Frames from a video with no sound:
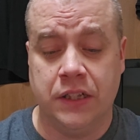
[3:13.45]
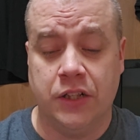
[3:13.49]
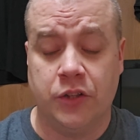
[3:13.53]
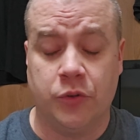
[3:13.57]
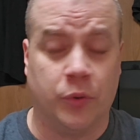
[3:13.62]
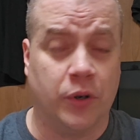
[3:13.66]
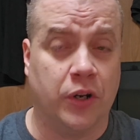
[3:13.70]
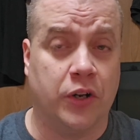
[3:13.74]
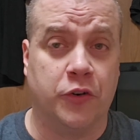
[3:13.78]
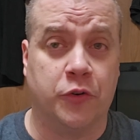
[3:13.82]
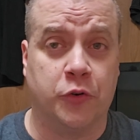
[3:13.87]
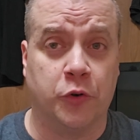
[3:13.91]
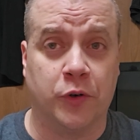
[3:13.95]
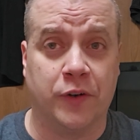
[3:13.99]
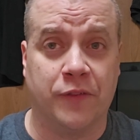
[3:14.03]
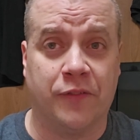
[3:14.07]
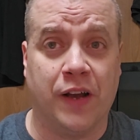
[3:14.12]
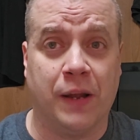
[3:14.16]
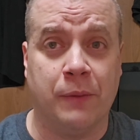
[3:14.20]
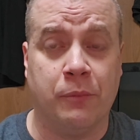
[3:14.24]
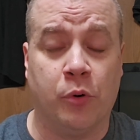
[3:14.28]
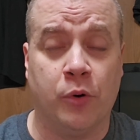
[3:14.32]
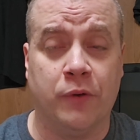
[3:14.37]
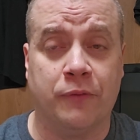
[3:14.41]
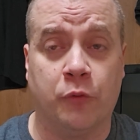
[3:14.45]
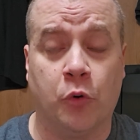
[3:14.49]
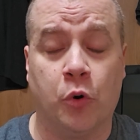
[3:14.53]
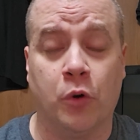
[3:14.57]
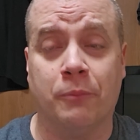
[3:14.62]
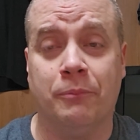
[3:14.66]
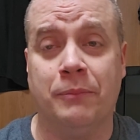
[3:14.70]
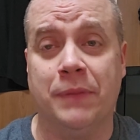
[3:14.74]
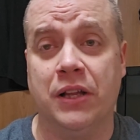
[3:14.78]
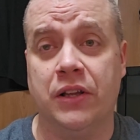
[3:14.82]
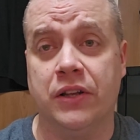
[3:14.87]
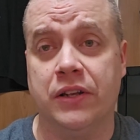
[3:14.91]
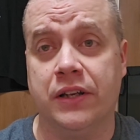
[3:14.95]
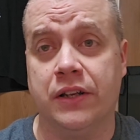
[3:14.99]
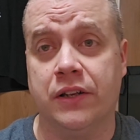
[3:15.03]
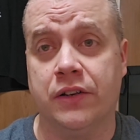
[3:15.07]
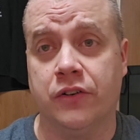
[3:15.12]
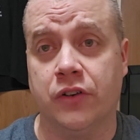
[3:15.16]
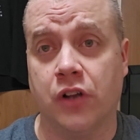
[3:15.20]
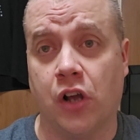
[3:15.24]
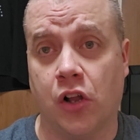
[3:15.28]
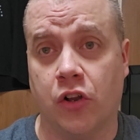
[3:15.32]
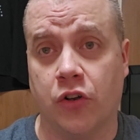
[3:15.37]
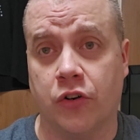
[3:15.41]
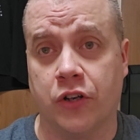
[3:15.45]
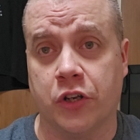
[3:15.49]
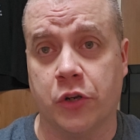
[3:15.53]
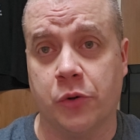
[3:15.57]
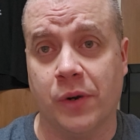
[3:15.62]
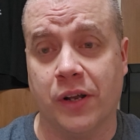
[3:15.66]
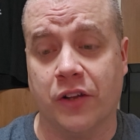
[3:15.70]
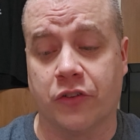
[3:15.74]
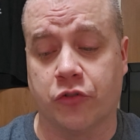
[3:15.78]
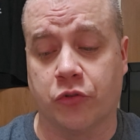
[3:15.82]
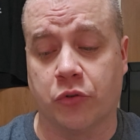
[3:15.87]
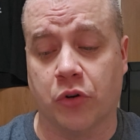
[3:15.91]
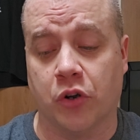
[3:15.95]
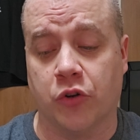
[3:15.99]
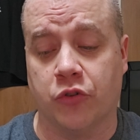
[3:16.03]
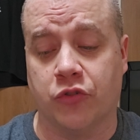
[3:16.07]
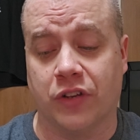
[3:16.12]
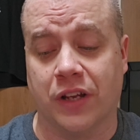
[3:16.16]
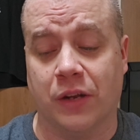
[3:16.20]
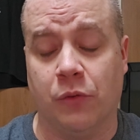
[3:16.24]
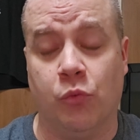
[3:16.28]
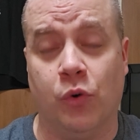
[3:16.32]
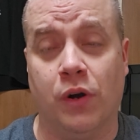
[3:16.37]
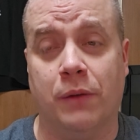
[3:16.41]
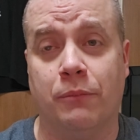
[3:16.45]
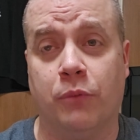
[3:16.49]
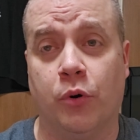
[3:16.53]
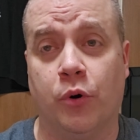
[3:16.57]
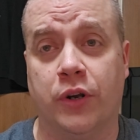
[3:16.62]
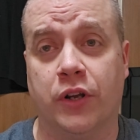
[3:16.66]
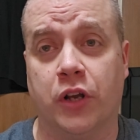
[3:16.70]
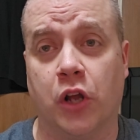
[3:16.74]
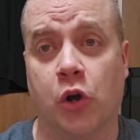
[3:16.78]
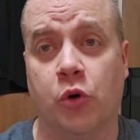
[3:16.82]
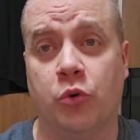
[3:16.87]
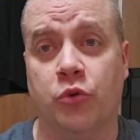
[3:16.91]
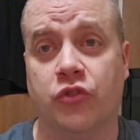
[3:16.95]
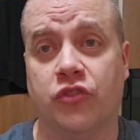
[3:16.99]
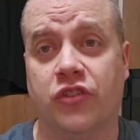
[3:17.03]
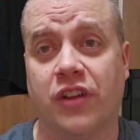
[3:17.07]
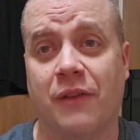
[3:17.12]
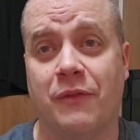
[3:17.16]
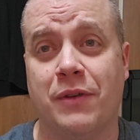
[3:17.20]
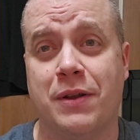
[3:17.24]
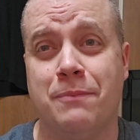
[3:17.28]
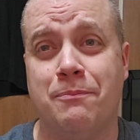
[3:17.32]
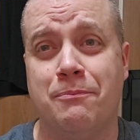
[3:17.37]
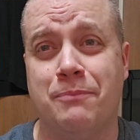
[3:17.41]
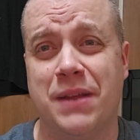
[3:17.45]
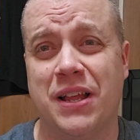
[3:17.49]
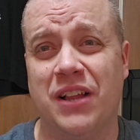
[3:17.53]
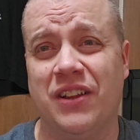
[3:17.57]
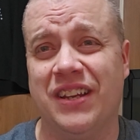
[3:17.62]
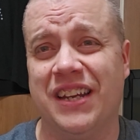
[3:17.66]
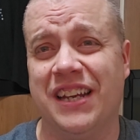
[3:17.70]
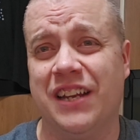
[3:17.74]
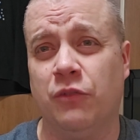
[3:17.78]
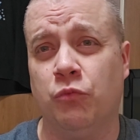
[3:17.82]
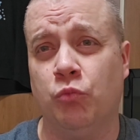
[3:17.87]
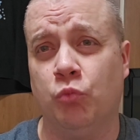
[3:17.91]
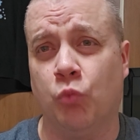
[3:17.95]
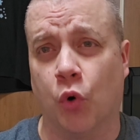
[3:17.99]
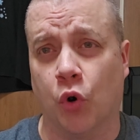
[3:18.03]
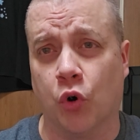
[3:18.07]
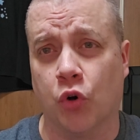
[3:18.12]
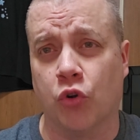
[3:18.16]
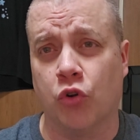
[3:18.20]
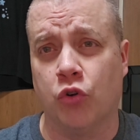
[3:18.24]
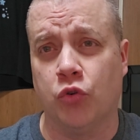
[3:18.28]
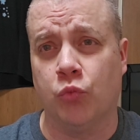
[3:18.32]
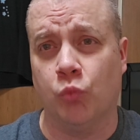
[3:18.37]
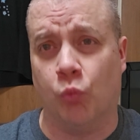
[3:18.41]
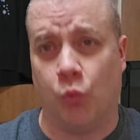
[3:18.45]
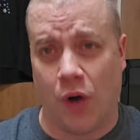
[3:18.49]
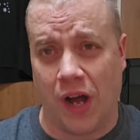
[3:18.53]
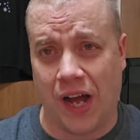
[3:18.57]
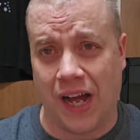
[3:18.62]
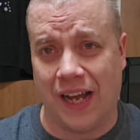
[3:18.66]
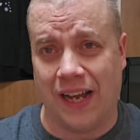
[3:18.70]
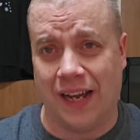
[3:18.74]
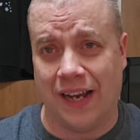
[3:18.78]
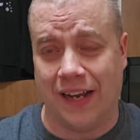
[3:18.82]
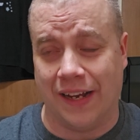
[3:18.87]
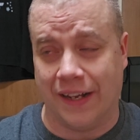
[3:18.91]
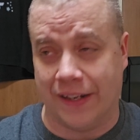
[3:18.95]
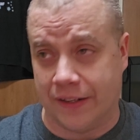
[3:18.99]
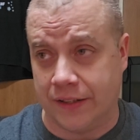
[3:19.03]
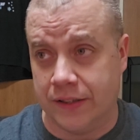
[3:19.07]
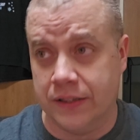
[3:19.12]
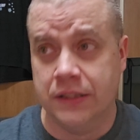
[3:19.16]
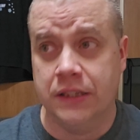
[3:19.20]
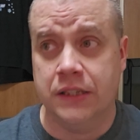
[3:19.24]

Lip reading: $335.4 million U.S. gross and $1.07 billion worldwide.